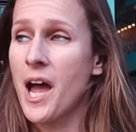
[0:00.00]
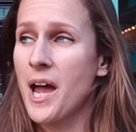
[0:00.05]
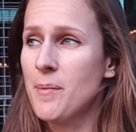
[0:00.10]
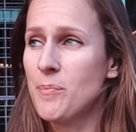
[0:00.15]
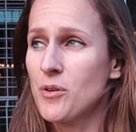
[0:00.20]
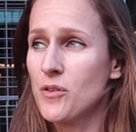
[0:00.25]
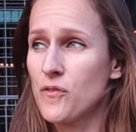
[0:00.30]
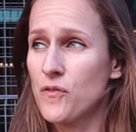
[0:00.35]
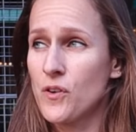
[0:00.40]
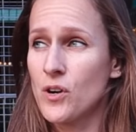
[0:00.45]
I
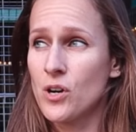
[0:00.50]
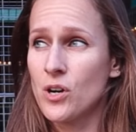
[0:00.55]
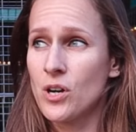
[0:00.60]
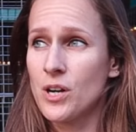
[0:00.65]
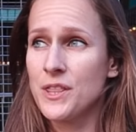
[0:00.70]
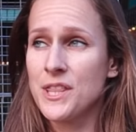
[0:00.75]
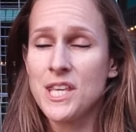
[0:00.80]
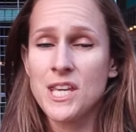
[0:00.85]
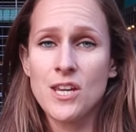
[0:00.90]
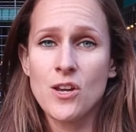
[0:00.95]

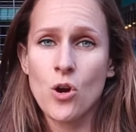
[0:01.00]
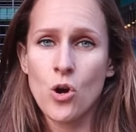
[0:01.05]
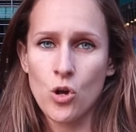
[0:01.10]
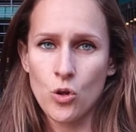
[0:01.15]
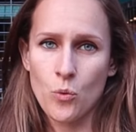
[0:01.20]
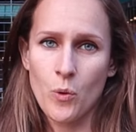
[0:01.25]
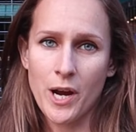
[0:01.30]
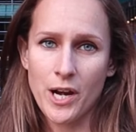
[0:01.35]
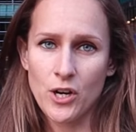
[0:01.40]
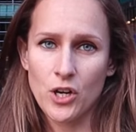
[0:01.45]
prefer the
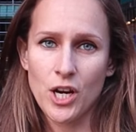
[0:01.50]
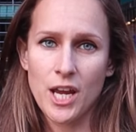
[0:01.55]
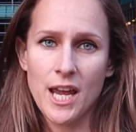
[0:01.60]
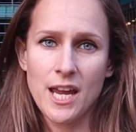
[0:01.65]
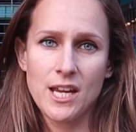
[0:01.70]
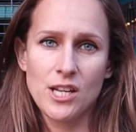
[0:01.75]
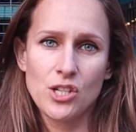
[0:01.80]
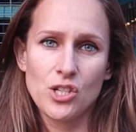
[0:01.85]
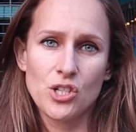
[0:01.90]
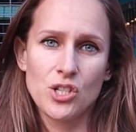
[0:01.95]
all-wire
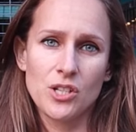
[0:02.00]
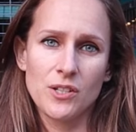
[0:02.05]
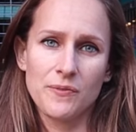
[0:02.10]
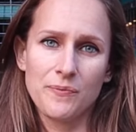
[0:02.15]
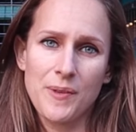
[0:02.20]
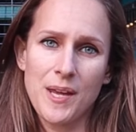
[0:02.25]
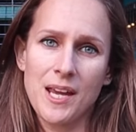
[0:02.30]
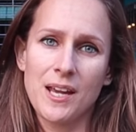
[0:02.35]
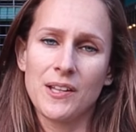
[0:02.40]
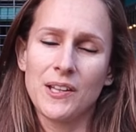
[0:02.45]
cage.
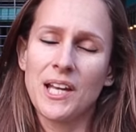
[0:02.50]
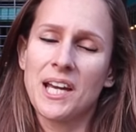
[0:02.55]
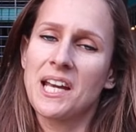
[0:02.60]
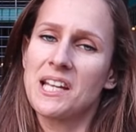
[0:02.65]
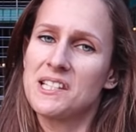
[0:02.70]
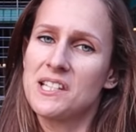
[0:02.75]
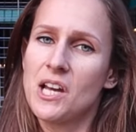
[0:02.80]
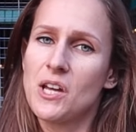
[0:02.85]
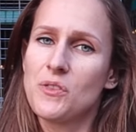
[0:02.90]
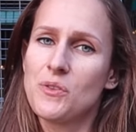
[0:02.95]
And like
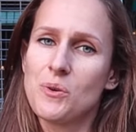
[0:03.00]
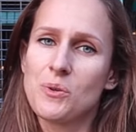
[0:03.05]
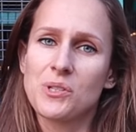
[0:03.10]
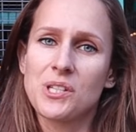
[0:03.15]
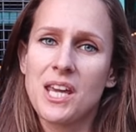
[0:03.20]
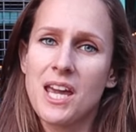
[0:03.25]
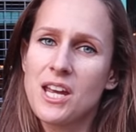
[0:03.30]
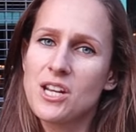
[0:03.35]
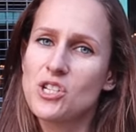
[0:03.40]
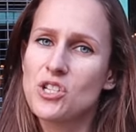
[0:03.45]
I said,
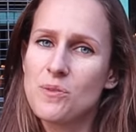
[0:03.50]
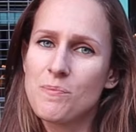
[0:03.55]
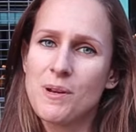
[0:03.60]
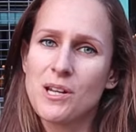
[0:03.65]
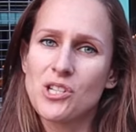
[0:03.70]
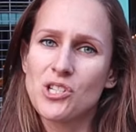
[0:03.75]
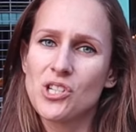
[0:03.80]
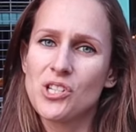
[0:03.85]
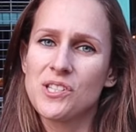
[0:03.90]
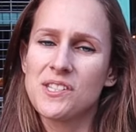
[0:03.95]
those cage
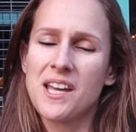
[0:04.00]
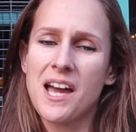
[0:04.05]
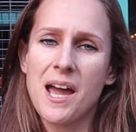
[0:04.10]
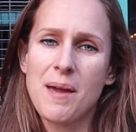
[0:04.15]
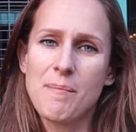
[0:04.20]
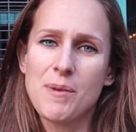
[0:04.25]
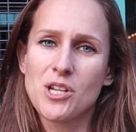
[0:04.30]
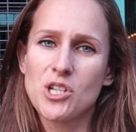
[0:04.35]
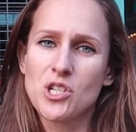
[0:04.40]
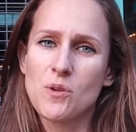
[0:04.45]
dimensions that
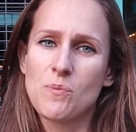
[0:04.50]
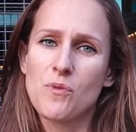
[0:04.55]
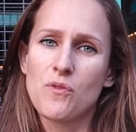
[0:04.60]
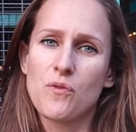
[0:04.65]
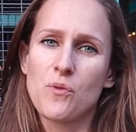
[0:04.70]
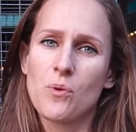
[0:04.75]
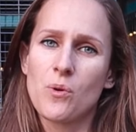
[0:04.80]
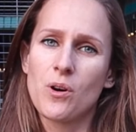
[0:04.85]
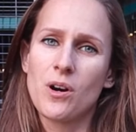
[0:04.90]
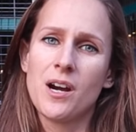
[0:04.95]
I mentioned
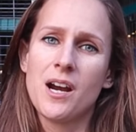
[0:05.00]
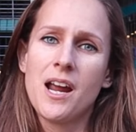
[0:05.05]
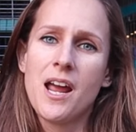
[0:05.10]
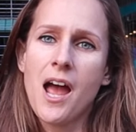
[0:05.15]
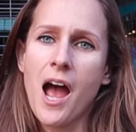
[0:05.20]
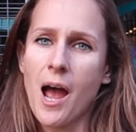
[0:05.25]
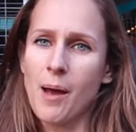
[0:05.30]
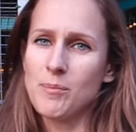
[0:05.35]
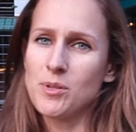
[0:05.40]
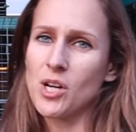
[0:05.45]
before,
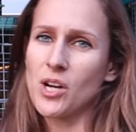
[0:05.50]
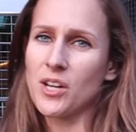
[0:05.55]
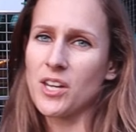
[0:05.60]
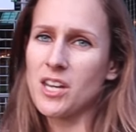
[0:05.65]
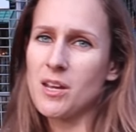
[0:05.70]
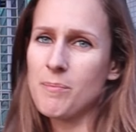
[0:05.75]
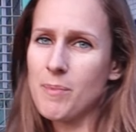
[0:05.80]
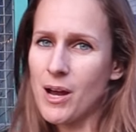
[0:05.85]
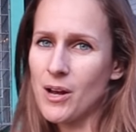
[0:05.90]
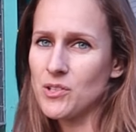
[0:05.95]
I'm
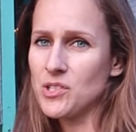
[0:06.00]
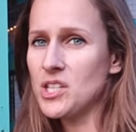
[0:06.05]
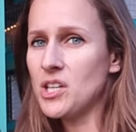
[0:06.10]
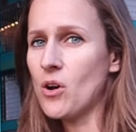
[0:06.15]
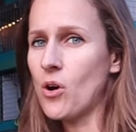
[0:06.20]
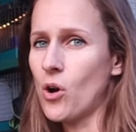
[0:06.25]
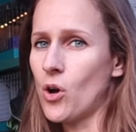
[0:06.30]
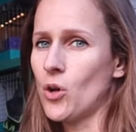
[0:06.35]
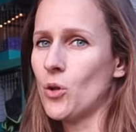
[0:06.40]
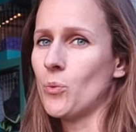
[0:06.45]
talking about
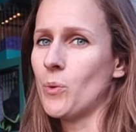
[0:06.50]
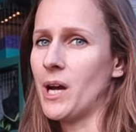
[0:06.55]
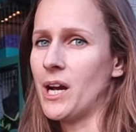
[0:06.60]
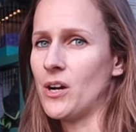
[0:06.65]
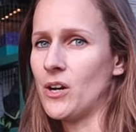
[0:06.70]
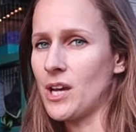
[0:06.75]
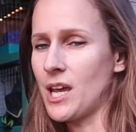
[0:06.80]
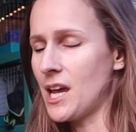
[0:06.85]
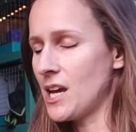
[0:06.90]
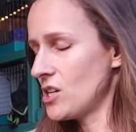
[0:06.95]
the all
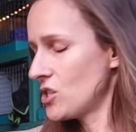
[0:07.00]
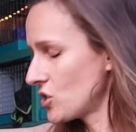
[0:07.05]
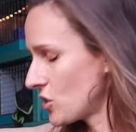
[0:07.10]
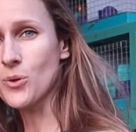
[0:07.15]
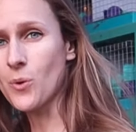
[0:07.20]
wire cage.